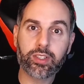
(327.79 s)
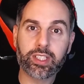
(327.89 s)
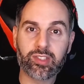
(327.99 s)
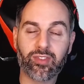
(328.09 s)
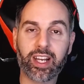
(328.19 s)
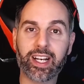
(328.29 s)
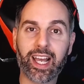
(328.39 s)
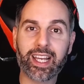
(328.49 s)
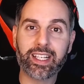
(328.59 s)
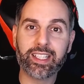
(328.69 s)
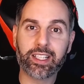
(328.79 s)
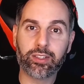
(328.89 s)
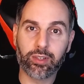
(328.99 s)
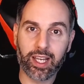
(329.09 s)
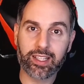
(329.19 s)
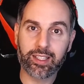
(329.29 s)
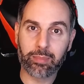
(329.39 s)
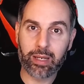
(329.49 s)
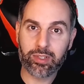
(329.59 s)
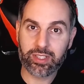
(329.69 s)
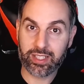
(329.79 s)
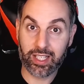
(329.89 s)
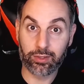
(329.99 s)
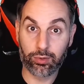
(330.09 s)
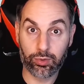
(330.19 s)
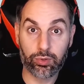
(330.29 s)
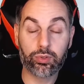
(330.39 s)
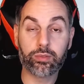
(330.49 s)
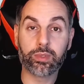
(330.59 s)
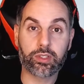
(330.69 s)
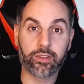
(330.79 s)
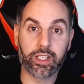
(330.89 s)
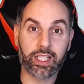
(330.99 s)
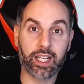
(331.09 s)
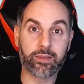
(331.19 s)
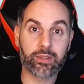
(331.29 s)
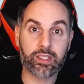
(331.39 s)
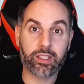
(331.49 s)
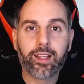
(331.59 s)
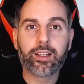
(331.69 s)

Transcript: it is very likely that you'll get the buy box assigned to you most of the times.